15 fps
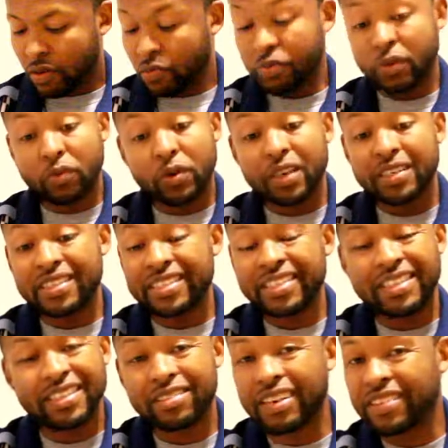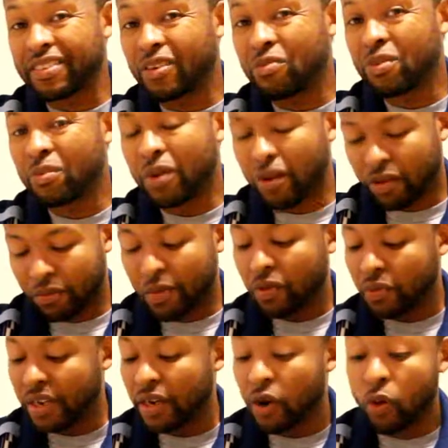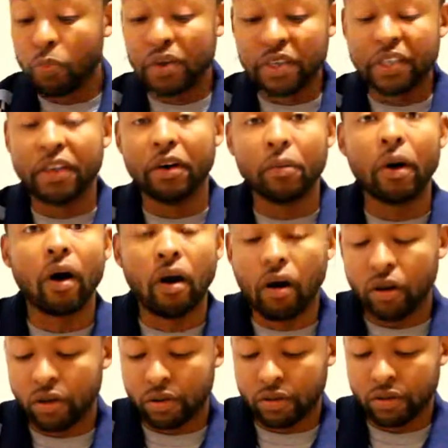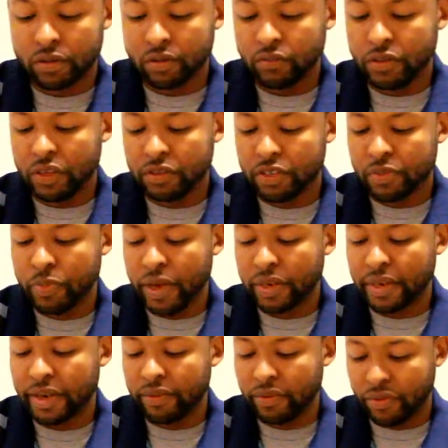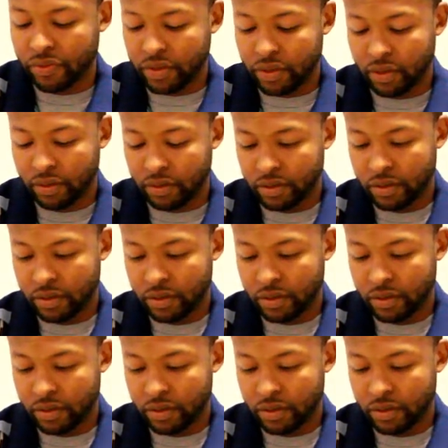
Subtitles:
Open one. You don't have to open them all. But we open them all. We inspect everything.